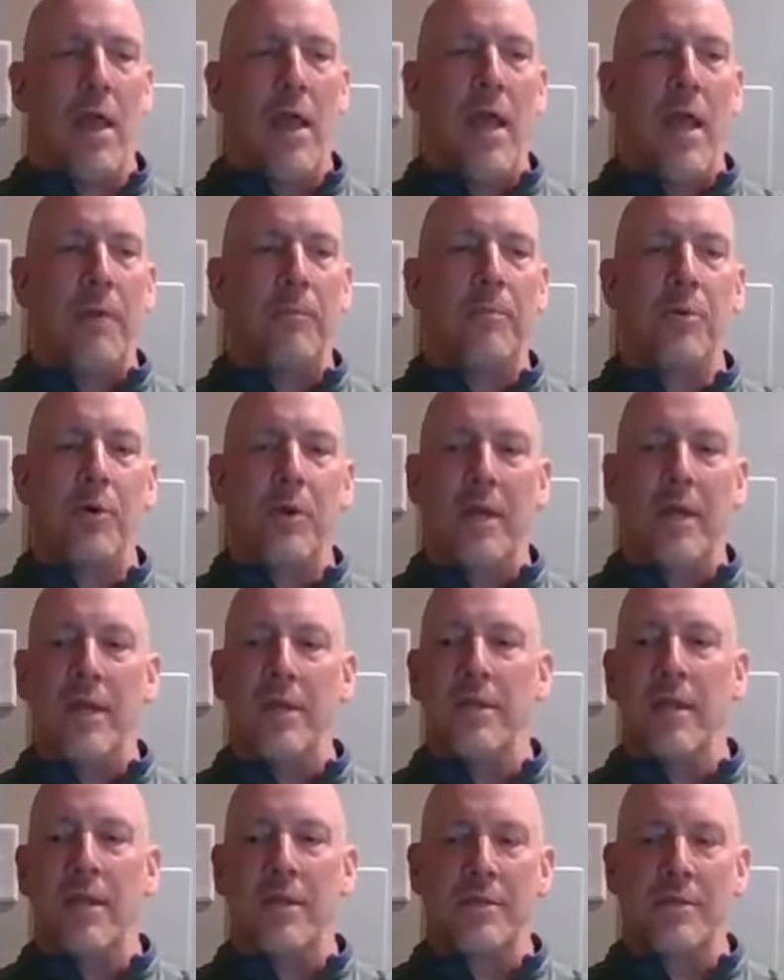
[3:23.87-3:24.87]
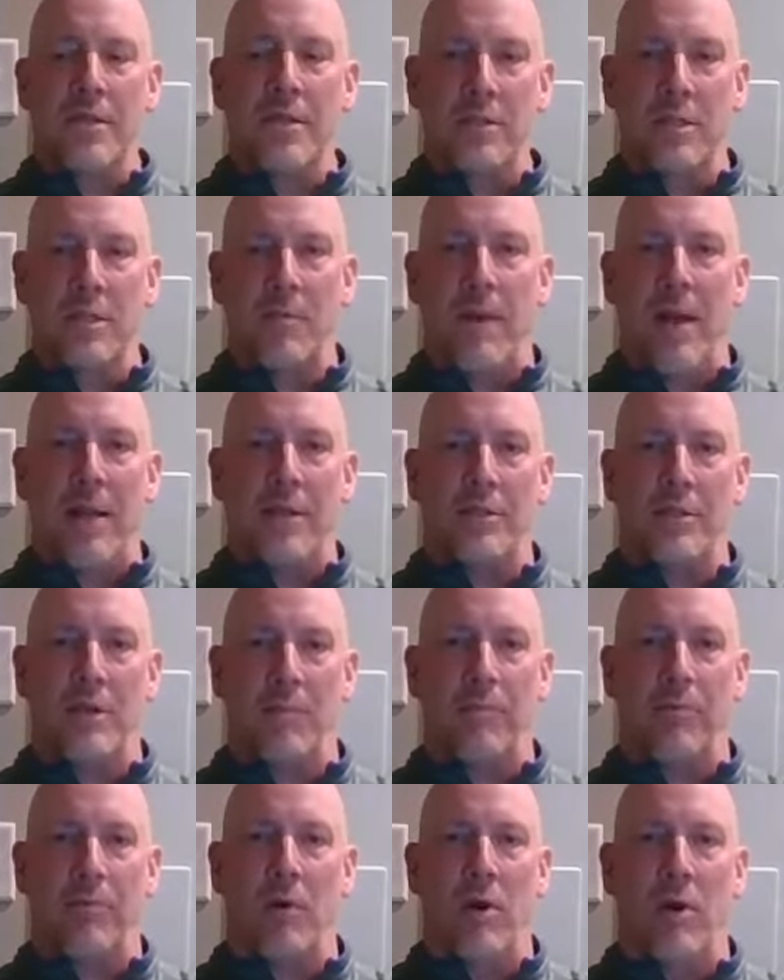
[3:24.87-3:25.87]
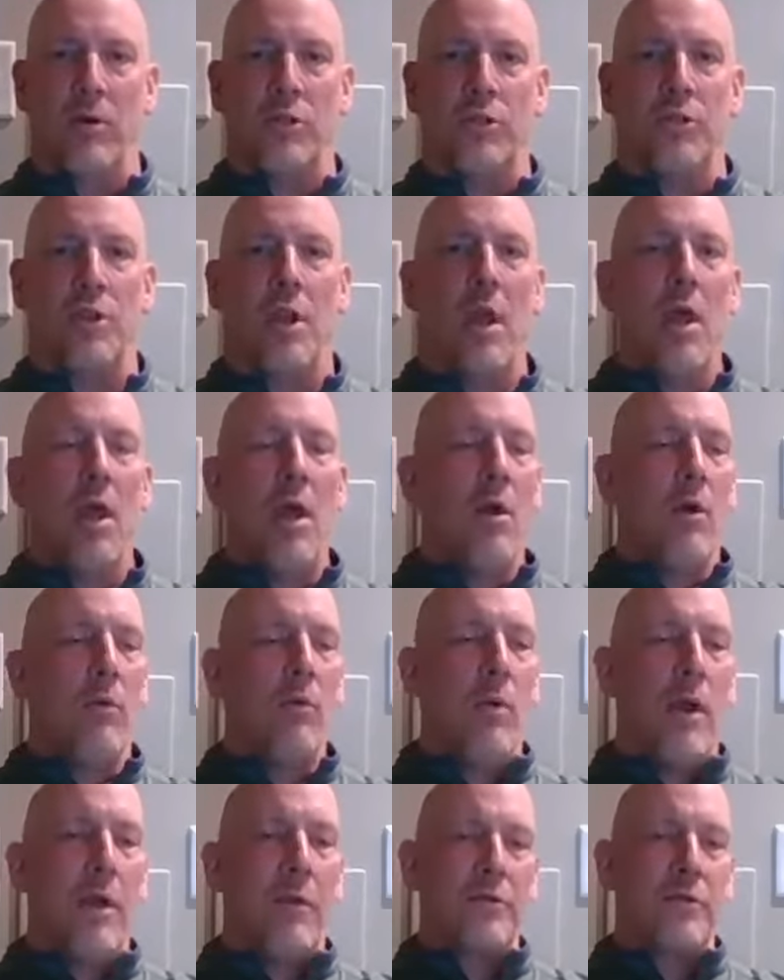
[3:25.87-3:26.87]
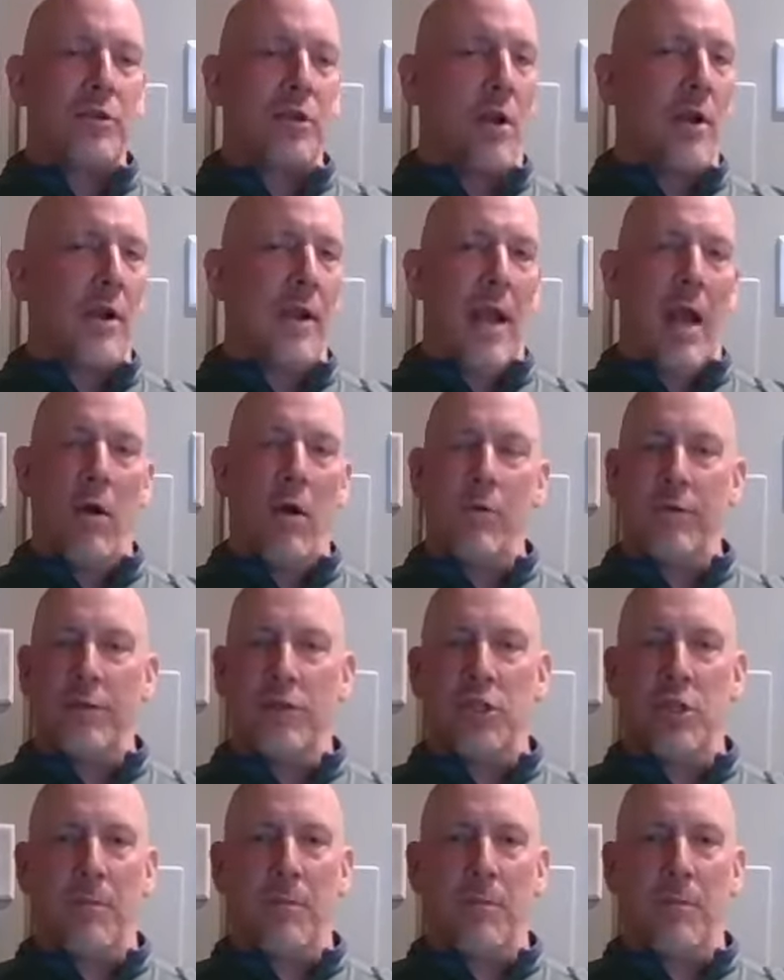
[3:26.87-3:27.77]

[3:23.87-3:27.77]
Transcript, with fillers: and put in a systemized approach with starting out with mm-hmm.